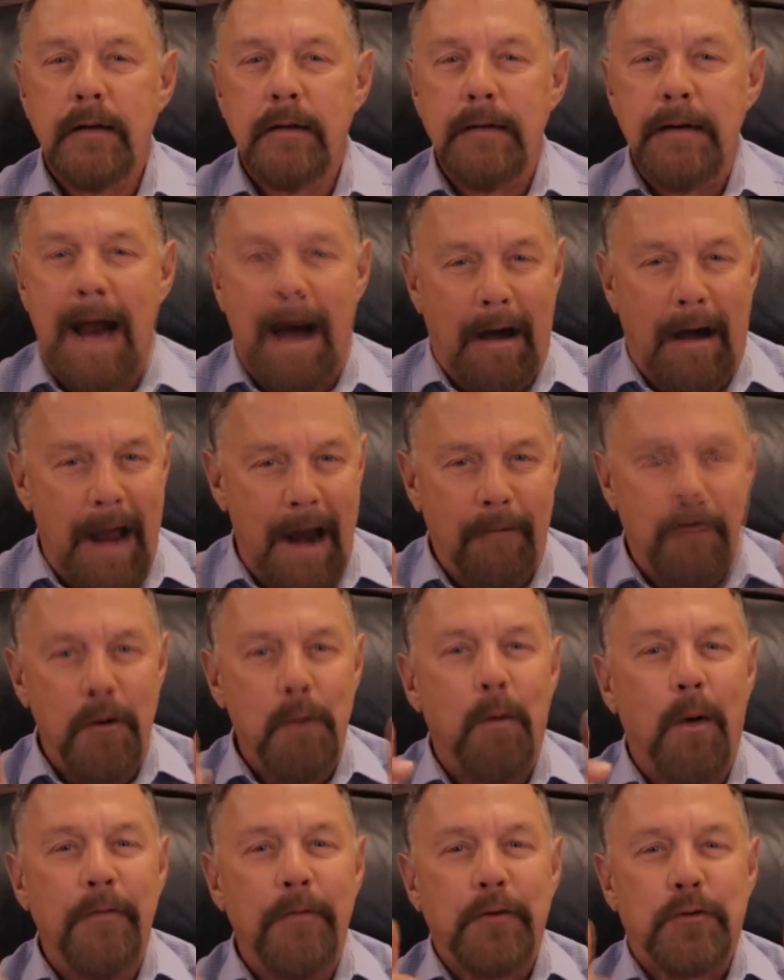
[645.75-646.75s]
Now,
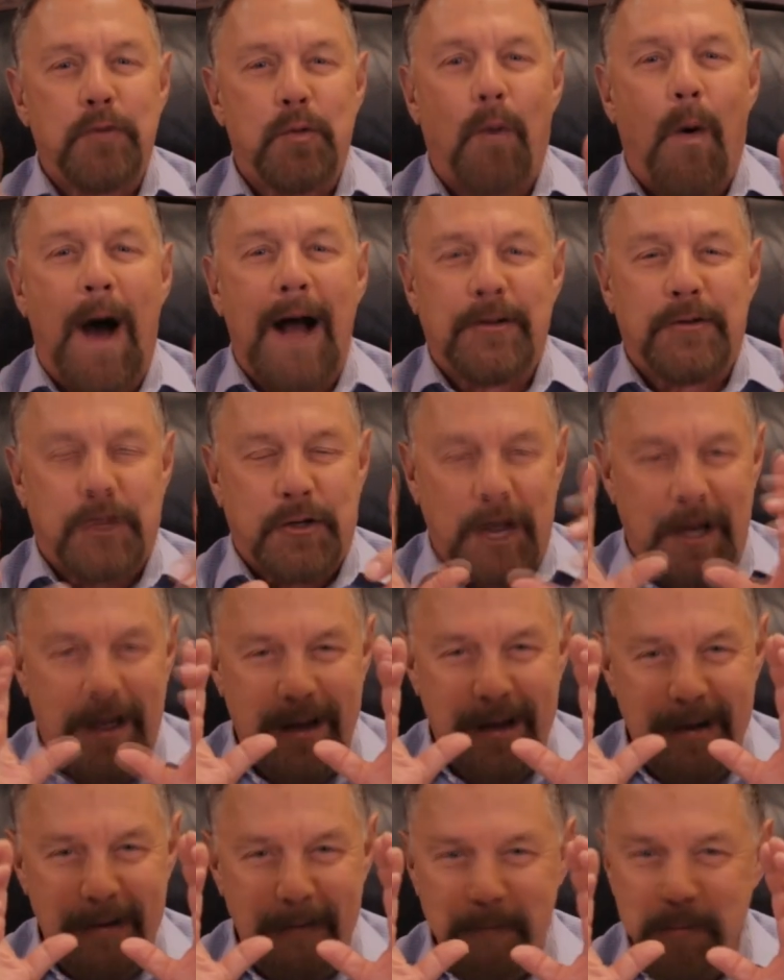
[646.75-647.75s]
everyone that's
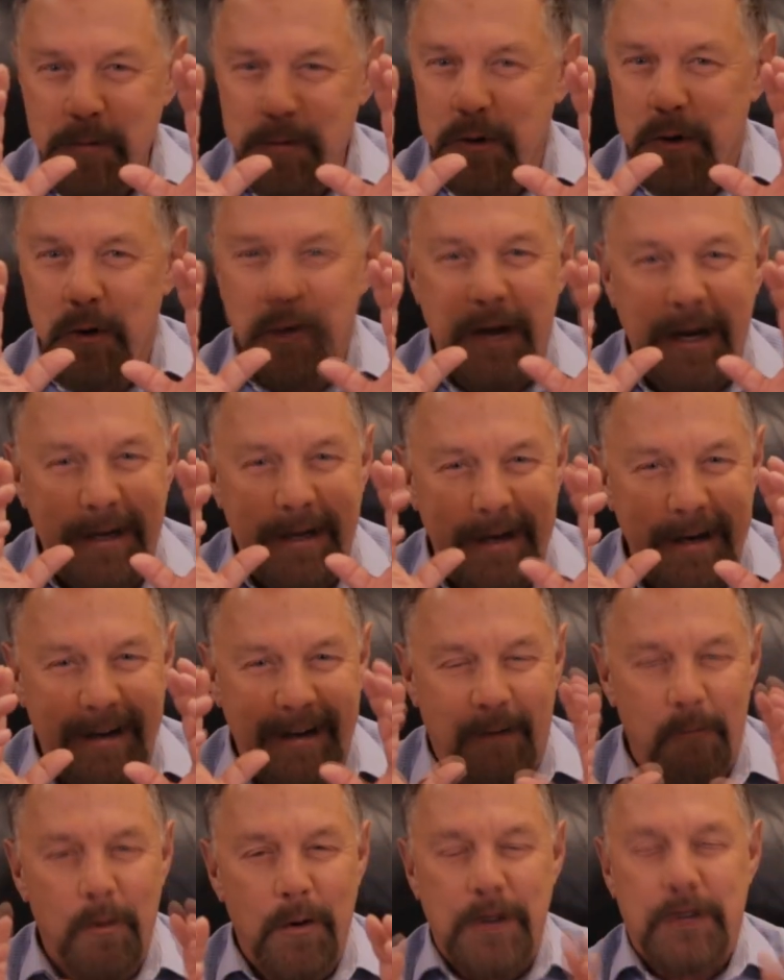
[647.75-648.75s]
watching, you need
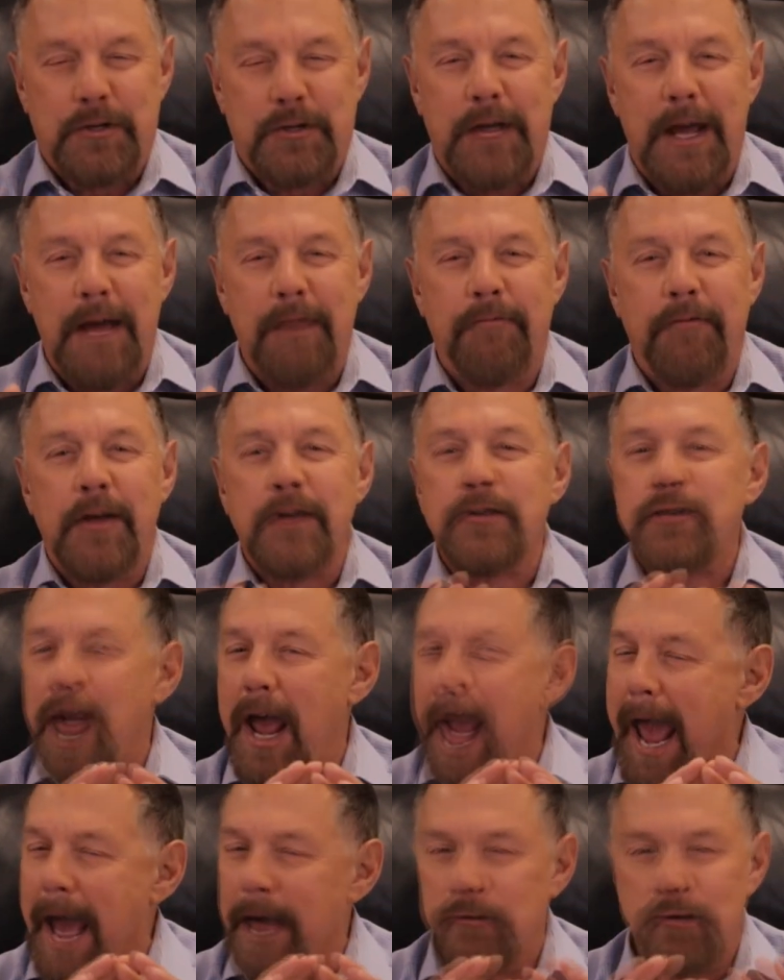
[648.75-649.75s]
to receive this
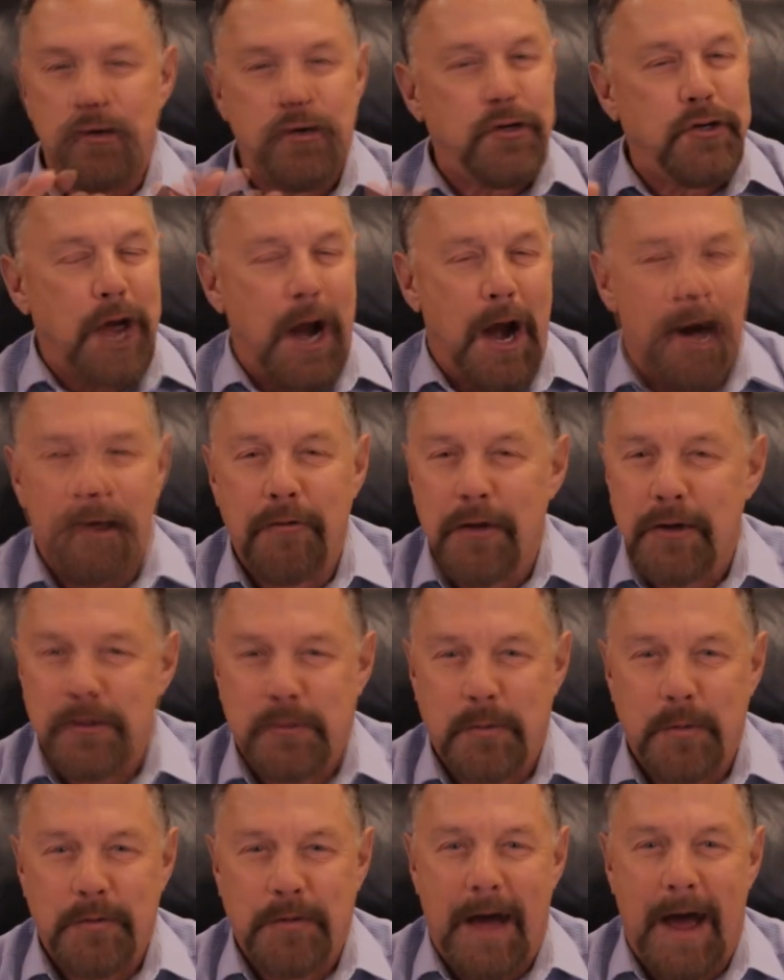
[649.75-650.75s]
and share
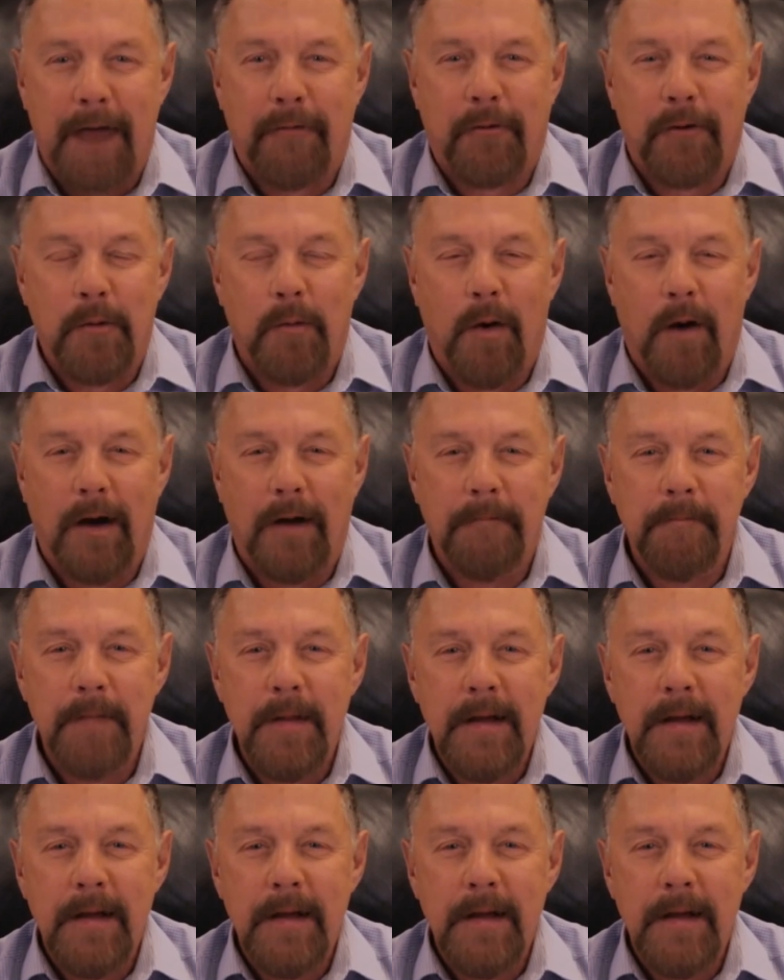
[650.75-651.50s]
this with everyone.